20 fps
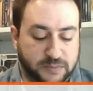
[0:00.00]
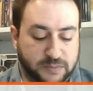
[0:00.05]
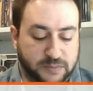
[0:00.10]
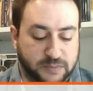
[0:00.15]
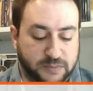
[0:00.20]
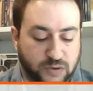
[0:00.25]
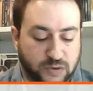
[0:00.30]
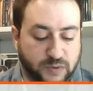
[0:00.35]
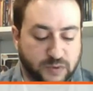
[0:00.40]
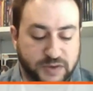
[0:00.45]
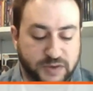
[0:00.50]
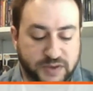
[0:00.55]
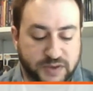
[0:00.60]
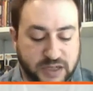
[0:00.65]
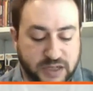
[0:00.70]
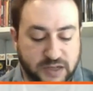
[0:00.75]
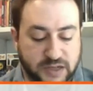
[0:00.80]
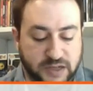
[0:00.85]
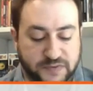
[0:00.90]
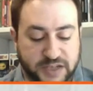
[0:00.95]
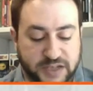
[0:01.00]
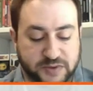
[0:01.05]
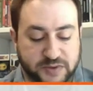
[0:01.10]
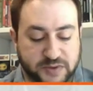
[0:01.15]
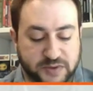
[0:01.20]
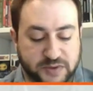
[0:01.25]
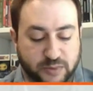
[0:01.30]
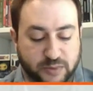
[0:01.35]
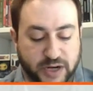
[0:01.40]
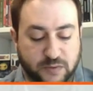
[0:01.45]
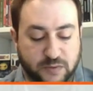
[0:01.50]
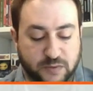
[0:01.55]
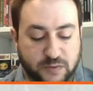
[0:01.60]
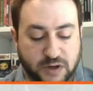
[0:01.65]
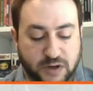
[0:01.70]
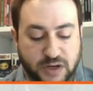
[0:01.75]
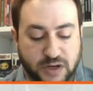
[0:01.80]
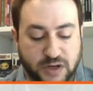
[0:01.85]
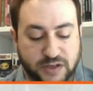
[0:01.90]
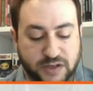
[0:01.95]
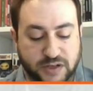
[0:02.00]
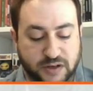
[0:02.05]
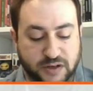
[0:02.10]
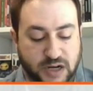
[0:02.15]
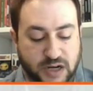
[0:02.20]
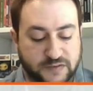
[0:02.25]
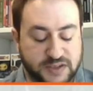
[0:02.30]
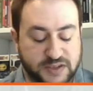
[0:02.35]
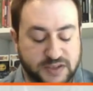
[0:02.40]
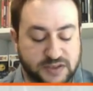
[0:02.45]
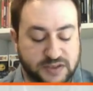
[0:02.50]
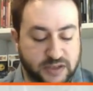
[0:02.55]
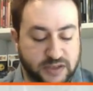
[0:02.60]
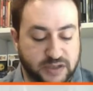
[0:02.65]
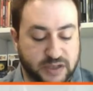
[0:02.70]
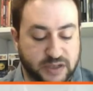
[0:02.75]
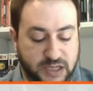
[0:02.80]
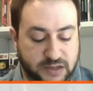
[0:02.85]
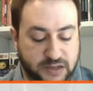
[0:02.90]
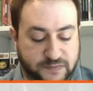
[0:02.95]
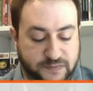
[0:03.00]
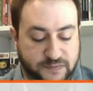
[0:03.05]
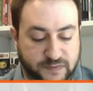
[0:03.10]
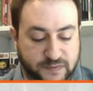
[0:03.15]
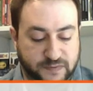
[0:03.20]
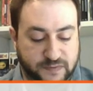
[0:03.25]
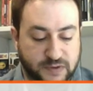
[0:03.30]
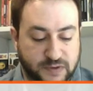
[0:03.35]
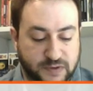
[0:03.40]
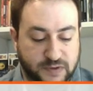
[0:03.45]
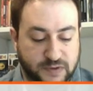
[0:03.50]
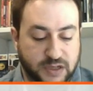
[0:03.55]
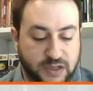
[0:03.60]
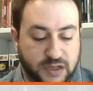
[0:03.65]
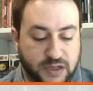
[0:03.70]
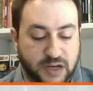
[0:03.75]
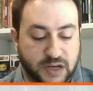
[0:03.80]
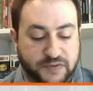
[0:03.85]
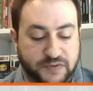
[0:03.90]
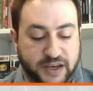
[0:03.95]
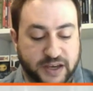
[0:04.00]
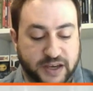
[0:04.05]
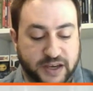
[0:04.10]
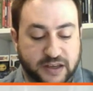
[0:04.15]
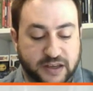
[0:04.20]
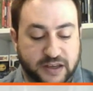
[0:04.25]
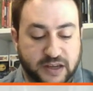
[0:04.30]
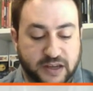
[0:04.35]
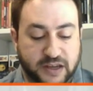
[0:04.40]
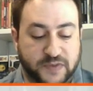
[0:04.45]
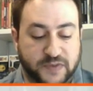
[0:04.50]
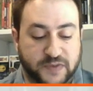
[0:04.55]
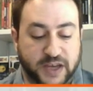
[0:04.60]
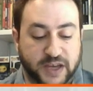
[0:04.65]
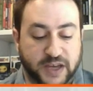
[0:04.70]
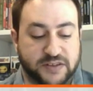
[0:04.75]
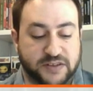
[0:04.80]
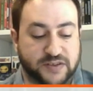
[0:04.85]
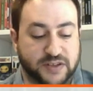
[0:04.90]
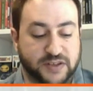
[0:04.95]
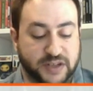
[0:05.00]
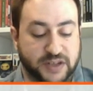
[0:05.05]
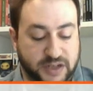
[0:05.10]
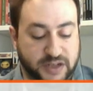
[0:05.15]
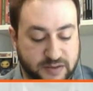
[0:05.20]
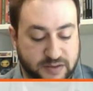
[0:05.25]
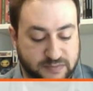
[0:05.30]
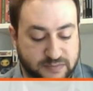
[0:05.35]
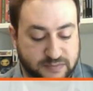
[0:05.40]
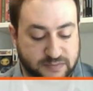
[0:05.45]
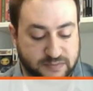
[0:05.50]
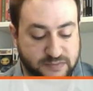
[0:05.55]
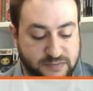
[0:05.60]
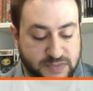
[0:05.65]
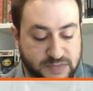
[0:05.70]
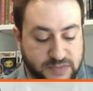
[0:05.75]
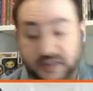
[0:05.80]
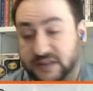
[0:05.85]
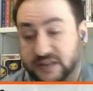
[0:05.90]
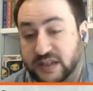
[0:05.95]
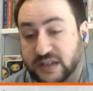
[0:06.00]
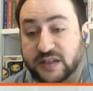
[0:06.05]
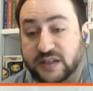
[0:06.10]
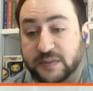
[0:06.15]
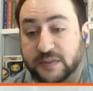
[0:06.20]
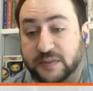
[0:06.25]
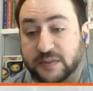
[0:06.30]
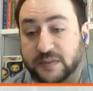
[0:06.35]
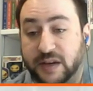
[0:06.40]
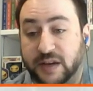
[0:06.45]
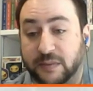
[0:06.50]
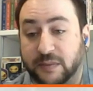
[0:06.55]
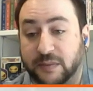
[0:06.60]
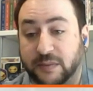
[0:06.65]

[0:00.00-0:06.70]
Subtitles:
cool with it. If that's what the brand wants, obviously if that's it's up to them.